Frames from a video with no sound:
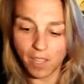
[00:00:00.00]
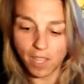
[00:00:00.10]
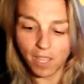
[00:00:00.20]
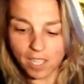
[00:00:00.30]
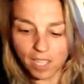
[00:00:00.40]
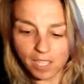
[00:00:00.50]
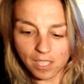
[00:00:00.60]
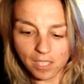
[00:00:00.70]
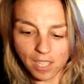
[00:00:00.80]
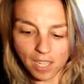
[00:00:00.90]
Please stay
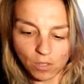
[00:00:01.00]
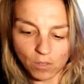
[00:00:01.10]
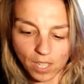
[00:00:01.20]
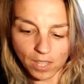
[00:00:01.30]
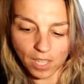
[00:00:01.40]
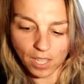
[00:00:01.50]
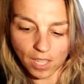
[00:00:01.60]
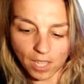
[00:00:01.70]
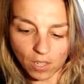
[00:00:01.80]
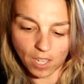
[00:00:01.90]
tuned. Hit that
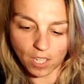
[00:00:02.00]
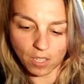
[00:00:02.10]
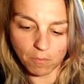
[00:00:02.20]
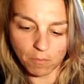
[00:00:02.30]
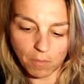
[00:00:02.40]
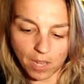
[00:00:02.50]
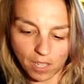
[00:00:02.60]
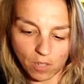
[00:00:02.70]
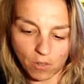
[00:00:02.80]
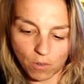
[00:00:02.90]
notification bell in
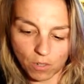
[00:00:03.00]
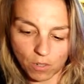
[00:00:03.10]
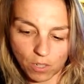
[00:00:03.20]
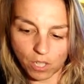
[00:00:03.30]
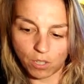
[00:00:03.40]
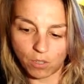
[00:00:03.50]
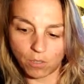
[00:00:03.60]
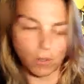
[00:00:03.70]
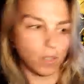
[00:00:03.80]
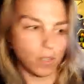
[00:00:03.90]
order to